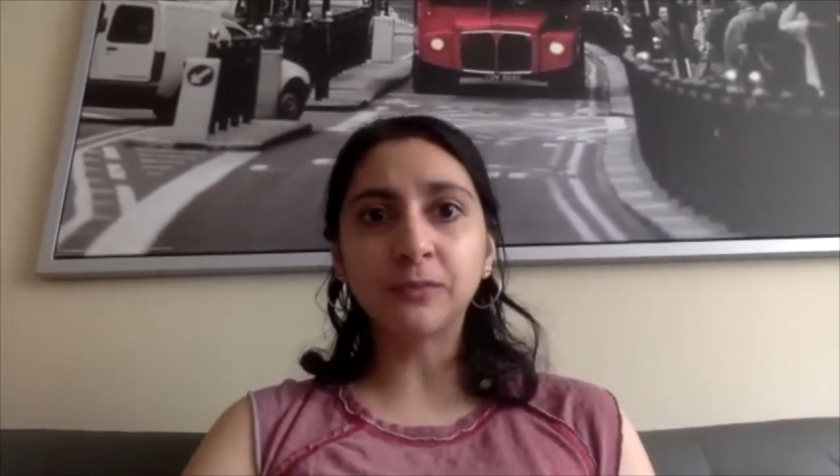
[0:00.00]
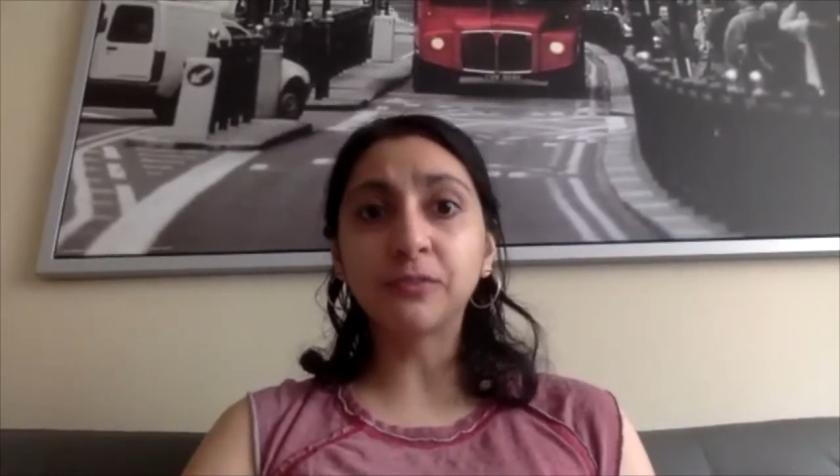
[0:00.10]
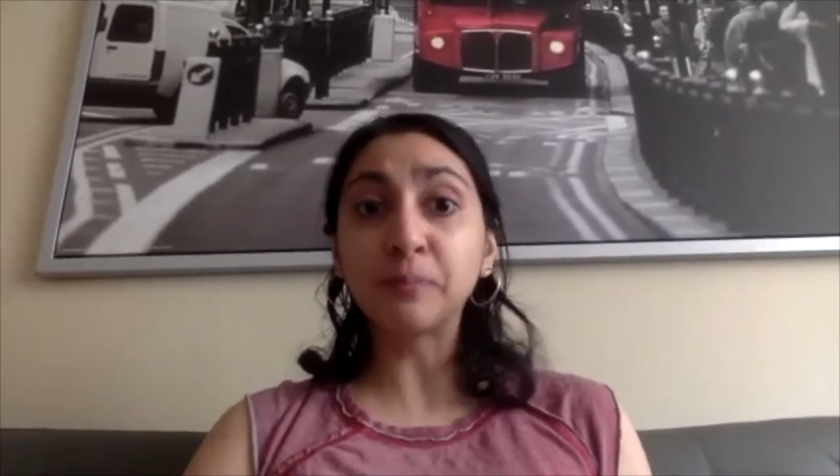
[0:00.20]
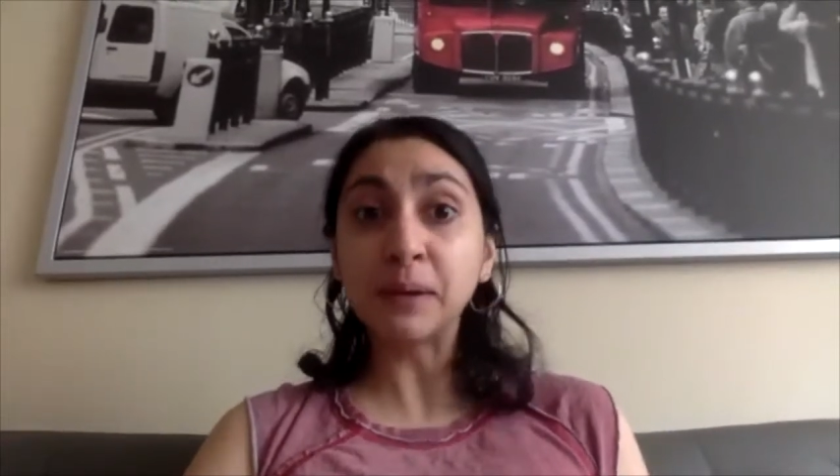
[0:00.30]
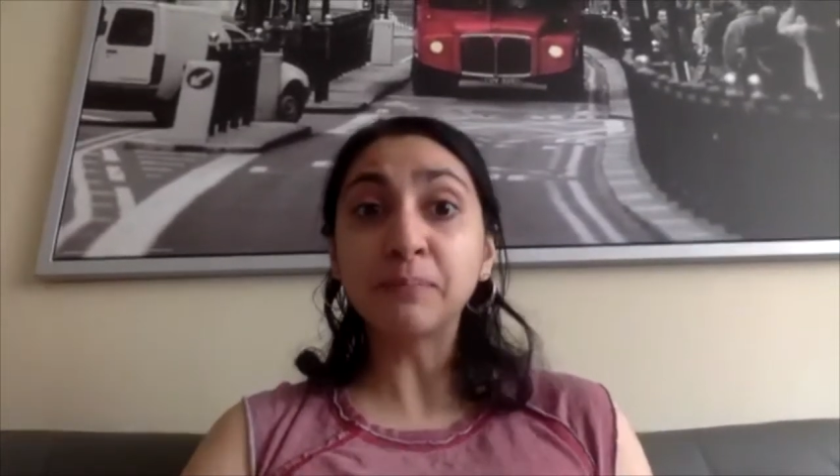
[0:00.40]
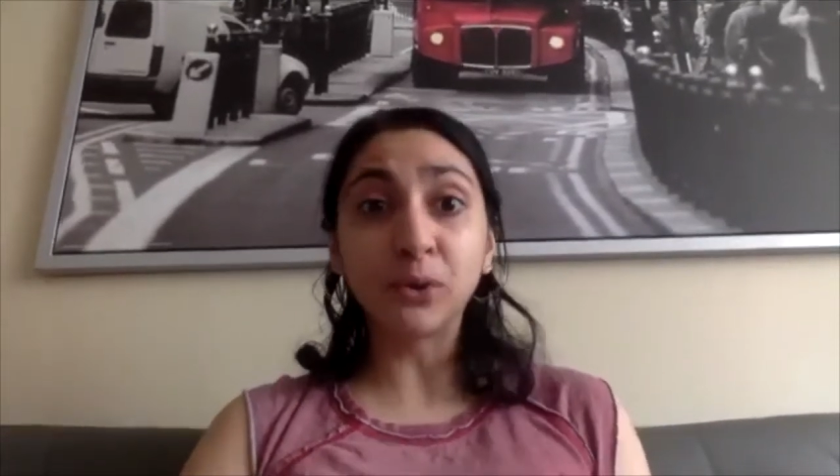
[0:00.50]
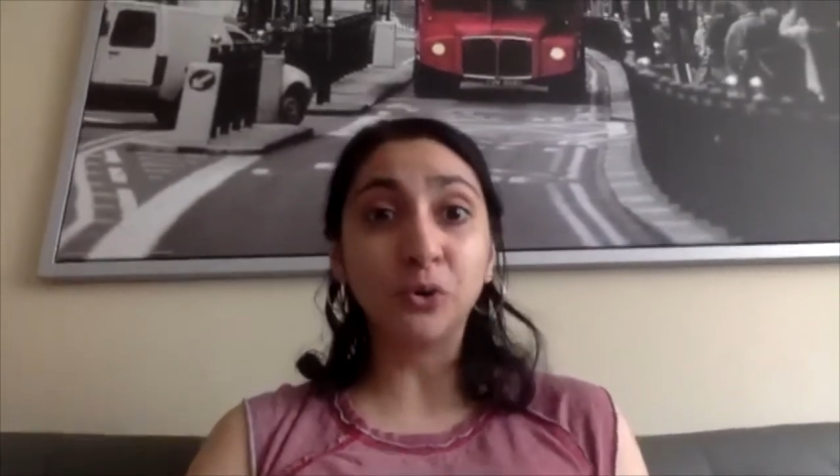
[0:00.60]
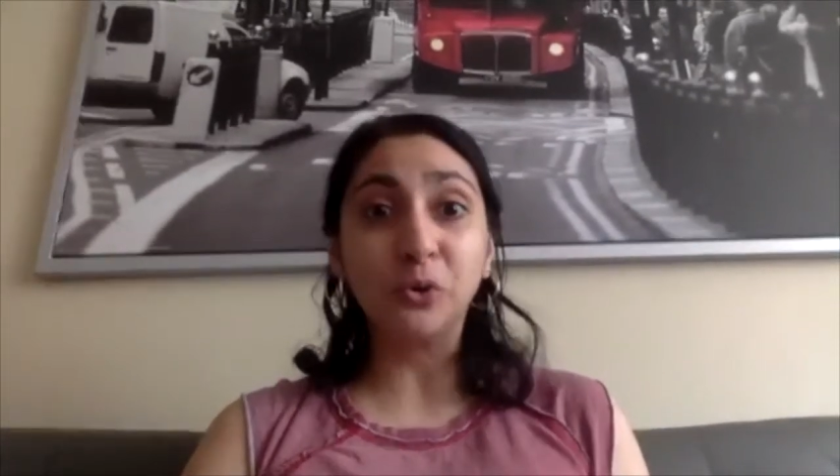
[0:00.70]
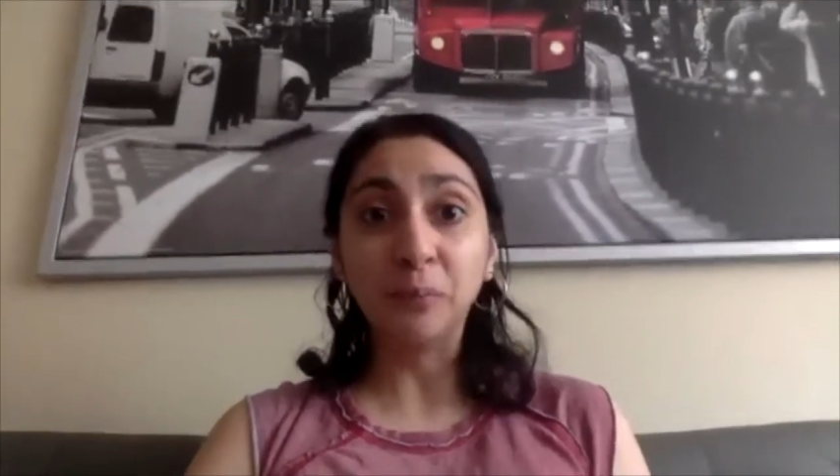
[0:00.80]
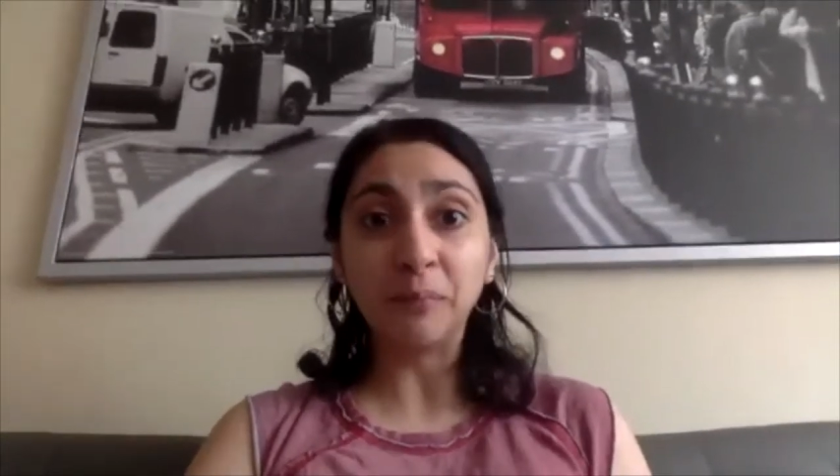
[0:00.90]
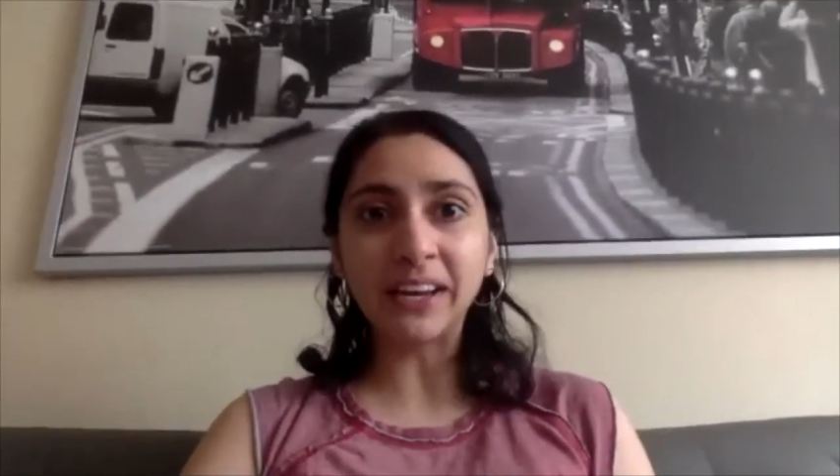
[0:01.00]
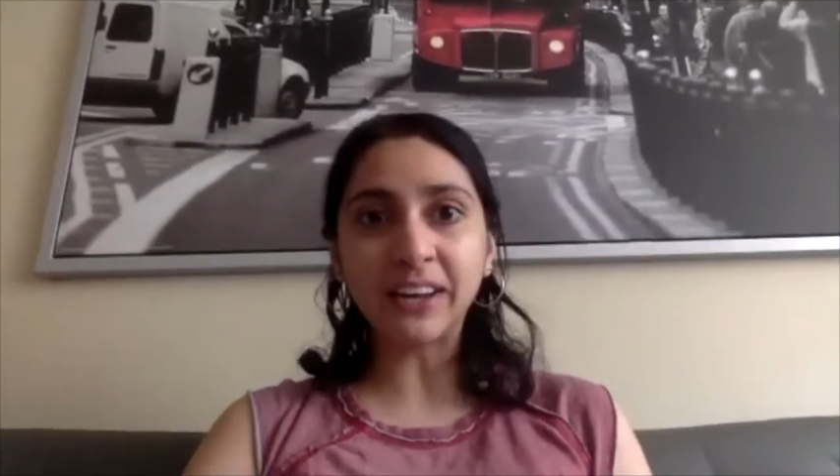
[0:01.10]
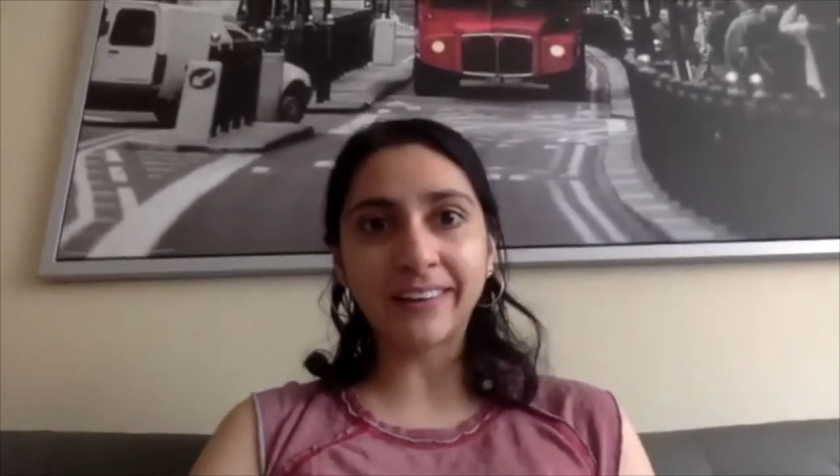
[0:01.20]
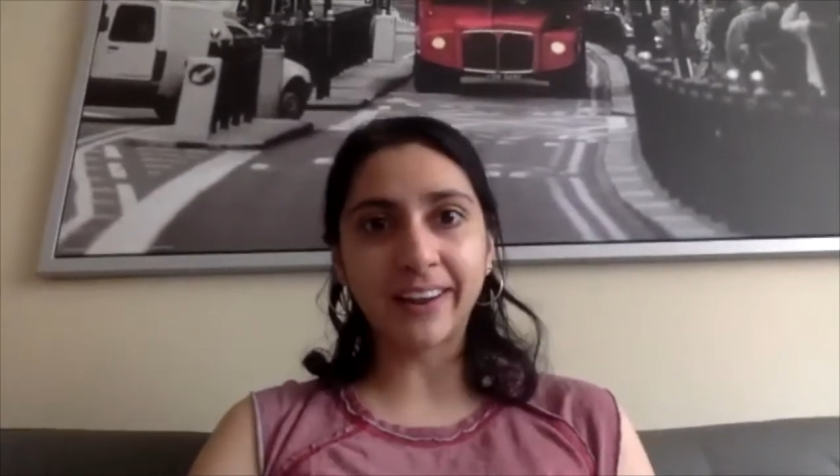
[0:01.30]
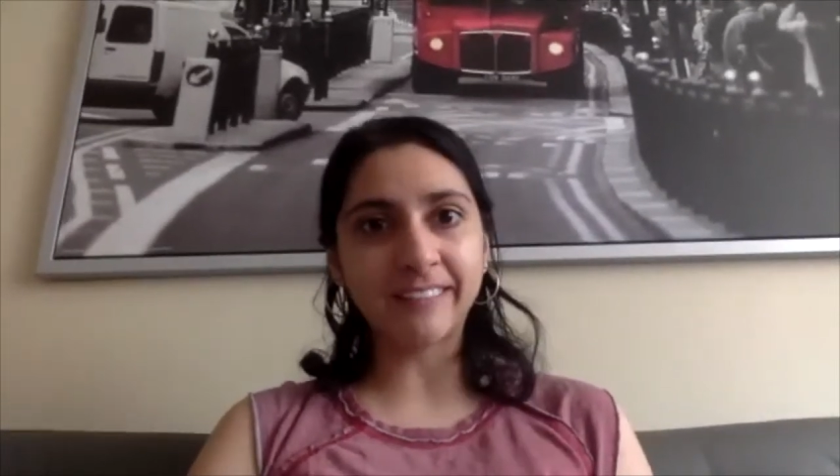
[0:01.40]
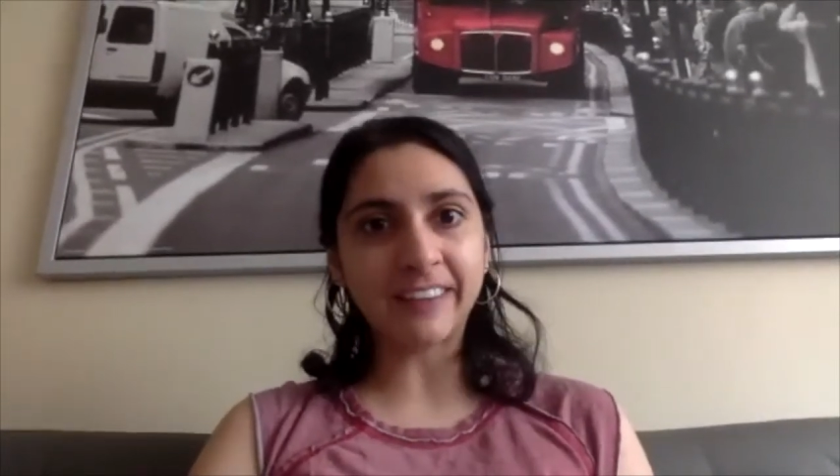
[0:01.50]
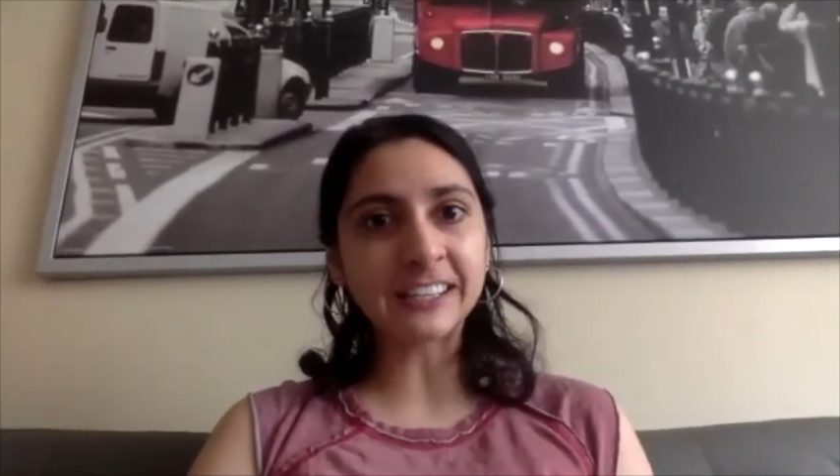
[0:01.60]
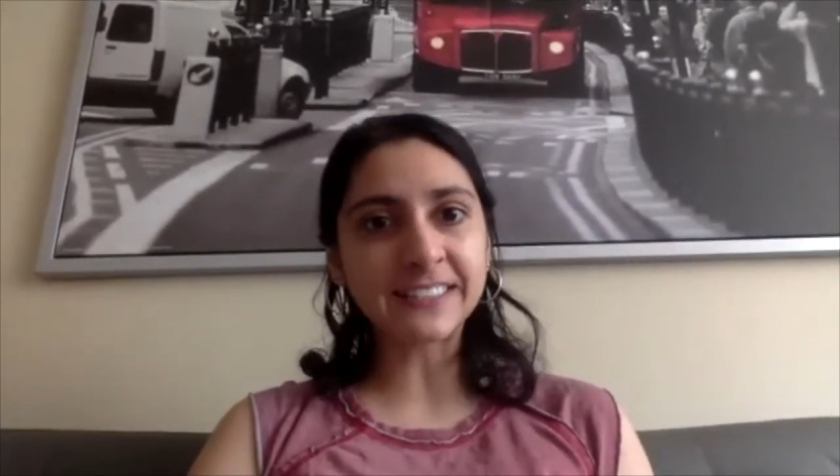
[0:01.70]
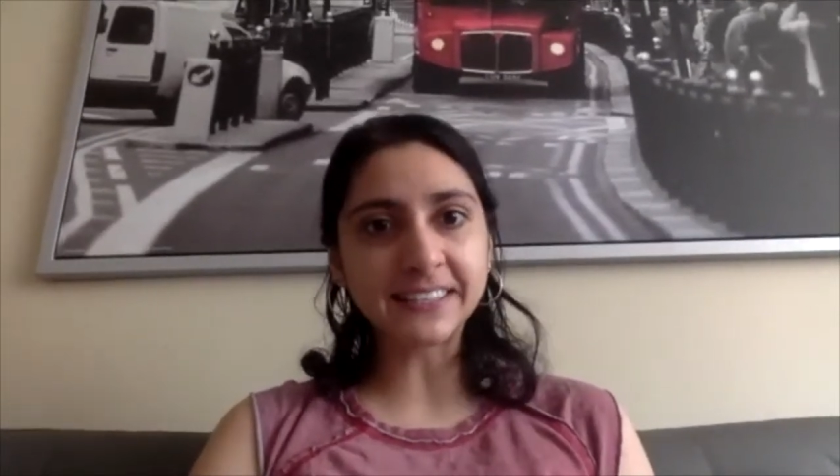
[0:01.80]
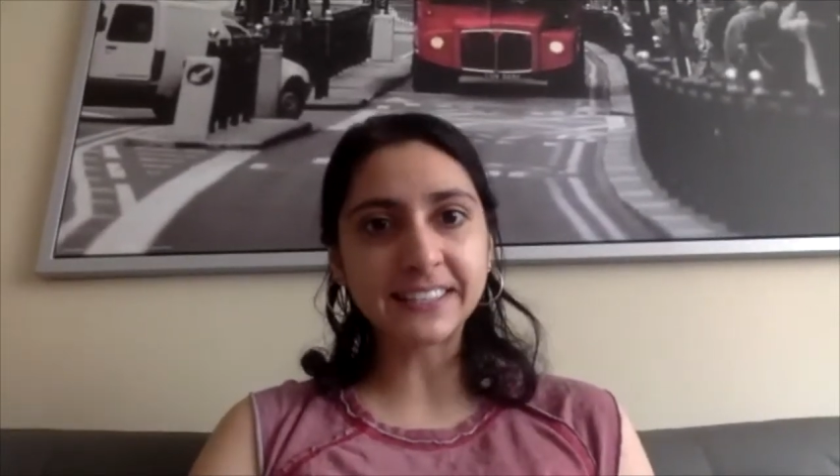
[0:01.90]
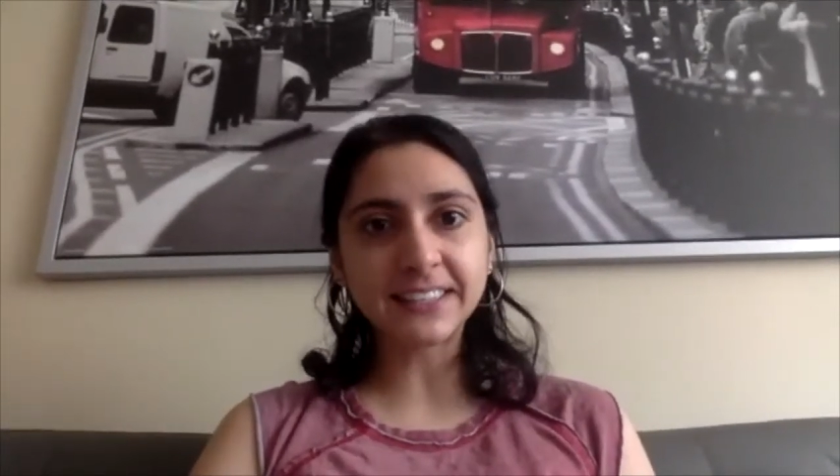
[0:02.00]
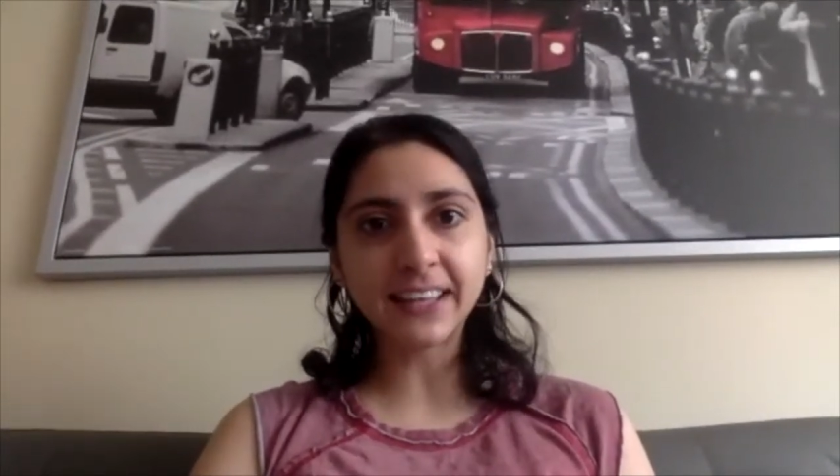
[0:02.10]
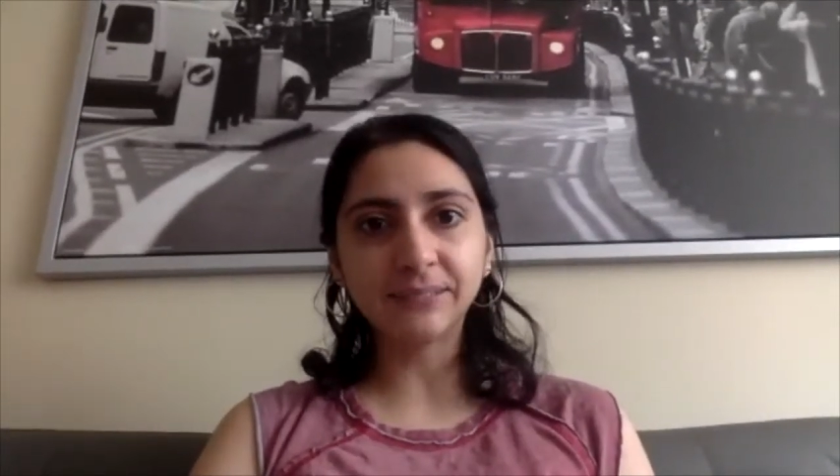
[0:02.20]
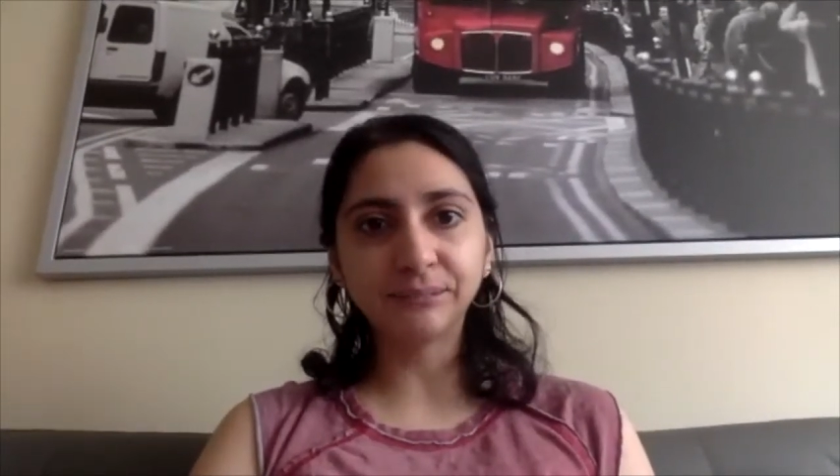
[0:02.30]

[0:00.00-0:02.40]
for people who might not have access to that?